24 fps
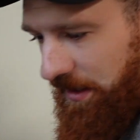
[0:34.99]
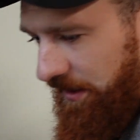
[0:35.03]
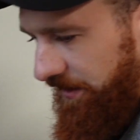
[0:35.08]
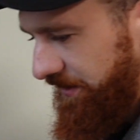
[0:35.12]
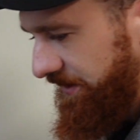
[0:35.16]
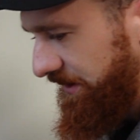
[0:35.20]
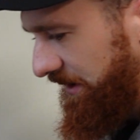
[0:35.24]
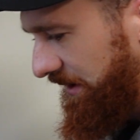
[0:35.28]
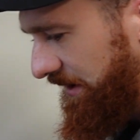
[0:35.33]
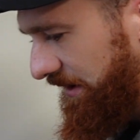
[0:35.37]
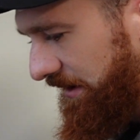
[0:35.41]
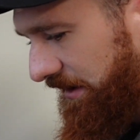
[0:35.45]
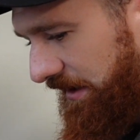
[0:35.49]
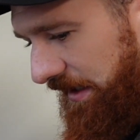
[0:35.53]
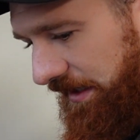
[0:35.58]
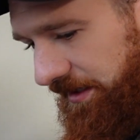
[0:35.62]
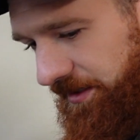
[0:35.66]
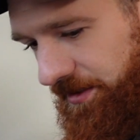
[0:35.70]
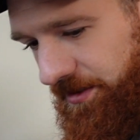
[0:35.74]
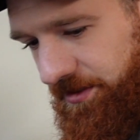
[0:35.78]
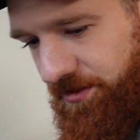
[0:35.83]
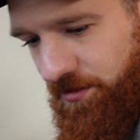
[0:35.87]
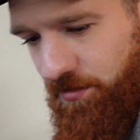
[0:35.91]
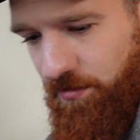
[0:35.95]
And
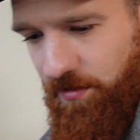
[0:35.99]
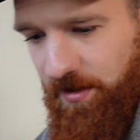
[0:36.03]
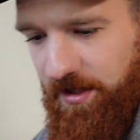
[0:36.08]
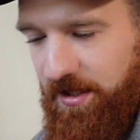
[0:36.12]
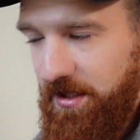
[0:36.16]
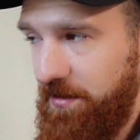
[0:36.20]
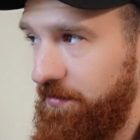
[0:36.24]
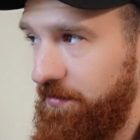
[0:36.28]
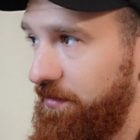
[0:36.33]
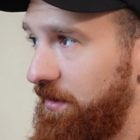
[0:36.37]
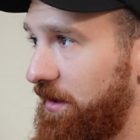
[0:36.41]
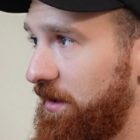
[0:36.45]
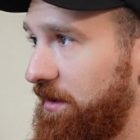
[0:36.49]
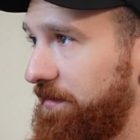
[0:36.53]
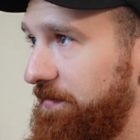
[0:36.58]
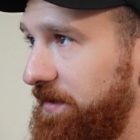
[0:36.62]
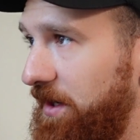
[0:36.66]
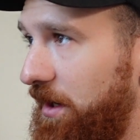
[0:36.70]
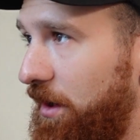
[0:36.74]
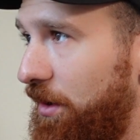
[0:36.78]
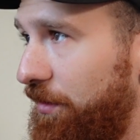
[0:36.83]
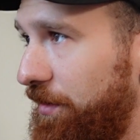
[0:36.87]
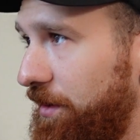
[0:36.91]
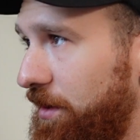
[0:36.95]
as always, we are going to be
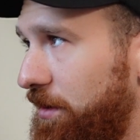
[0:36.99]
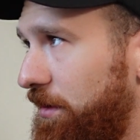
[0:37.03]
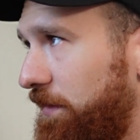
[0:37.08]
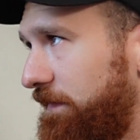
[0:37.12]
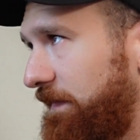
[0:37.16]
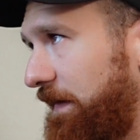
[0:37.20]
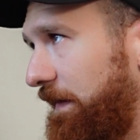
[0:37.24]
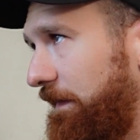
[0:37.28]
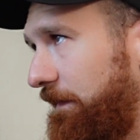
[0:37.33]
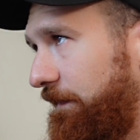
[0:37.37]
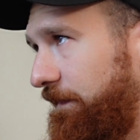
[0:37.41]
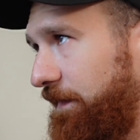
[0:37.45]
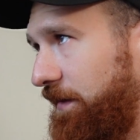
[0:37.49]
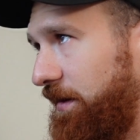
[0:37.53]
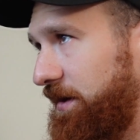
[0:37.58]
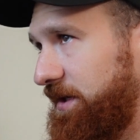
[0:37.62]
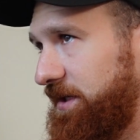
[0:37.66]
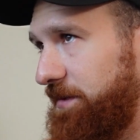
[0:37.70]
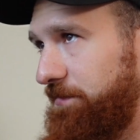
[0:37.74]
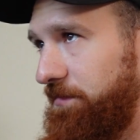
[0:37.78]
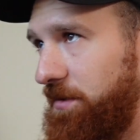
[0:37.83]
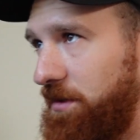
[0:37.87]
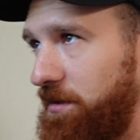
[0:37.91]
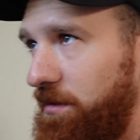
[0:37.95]
holding off our
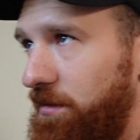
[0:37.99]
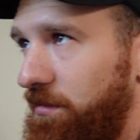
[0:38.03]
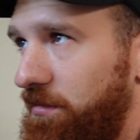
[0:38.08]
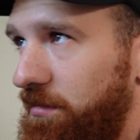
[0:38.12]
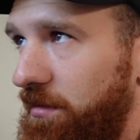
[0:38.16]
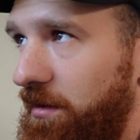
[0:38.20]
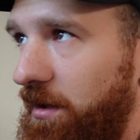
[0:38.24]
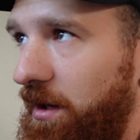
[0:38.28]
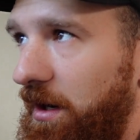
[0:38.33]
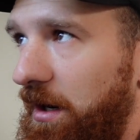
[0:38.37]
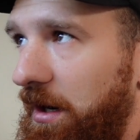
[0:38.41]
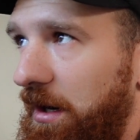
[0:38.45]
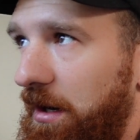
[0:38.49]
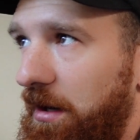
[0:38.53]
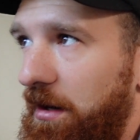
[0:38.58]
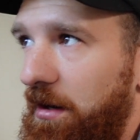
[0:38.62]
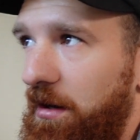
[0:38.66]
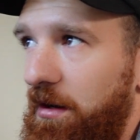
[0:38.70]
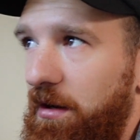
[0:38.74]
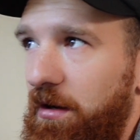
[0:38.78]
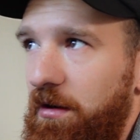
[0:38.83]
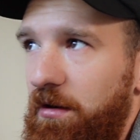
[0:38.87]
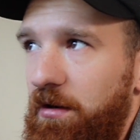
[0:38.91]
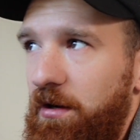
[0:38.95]
first meal
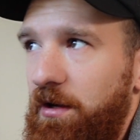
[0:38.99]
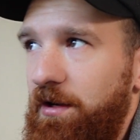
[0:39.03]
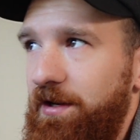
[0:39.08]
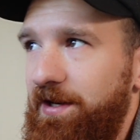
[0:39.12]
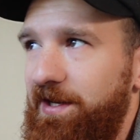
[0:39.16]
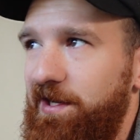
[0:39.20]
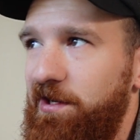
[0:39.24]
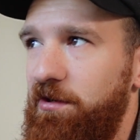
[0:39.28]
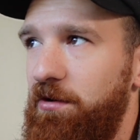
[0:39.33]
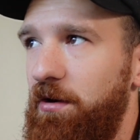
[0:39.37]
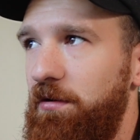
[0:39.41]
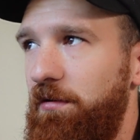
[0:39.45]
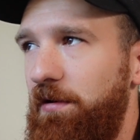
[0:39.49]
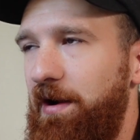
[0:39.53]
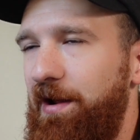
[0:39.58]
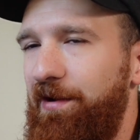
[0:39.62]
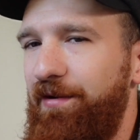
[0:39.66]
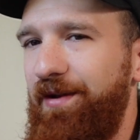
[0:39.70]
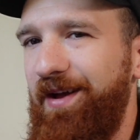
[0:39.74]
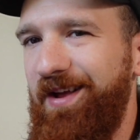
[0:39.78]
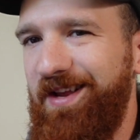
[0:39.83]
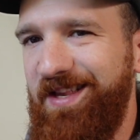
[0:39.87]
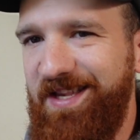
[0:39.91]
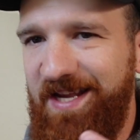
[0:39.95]
until around
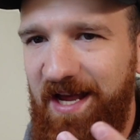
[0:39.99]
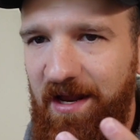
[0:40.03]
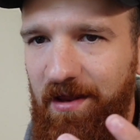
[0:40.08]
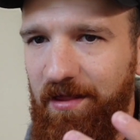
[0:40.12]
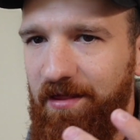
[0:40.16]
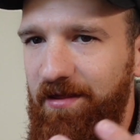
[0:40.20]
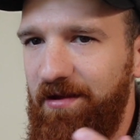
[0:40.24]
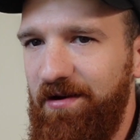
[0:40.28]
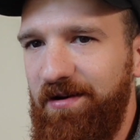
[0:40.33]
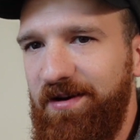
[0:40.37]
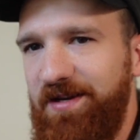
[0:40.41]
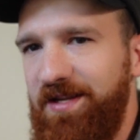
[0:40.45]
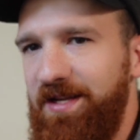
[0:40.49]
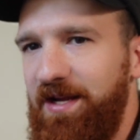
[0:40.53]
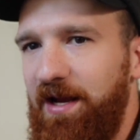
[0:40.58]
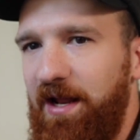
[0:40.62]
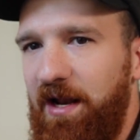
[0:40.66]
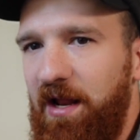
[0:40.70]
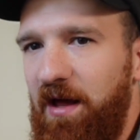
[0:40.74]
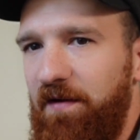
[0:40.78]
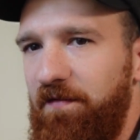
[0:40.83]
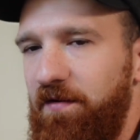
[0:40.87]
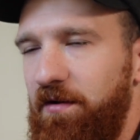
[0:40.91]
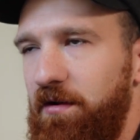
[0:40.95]
like 10:30,
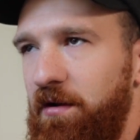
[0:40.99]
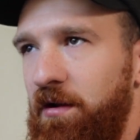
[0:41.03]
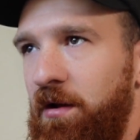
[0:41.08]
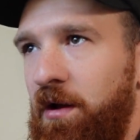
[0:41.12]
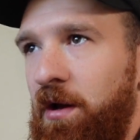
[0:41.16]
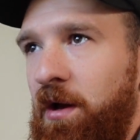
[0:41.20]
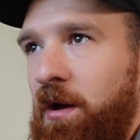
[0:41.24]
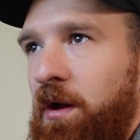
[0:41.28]
11.